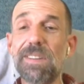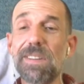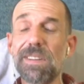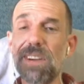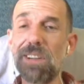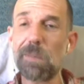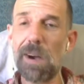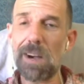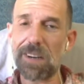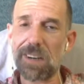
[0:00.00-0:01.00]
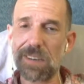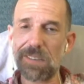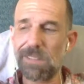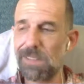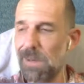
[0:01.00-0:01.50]
Lorenz Walker, who's
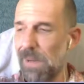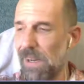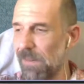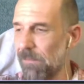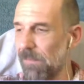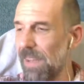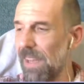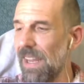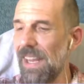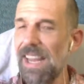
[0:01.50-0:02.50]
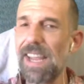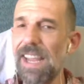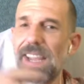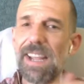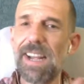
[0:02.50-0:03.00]
in the room here, he